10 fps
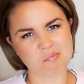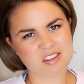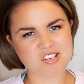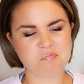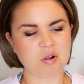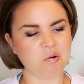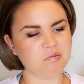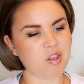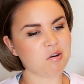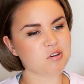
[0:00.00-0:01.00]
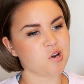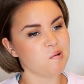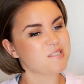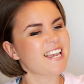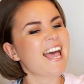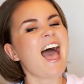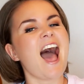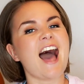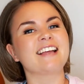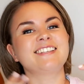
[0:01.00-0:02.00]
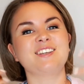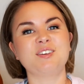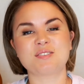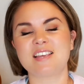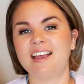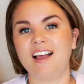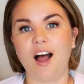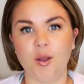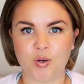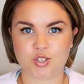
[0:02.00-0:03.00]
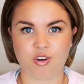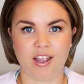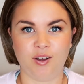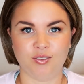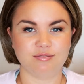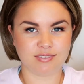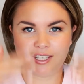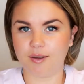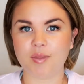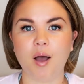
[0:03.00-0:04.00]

They should be called viola shops. And you say, I want to try on, you know,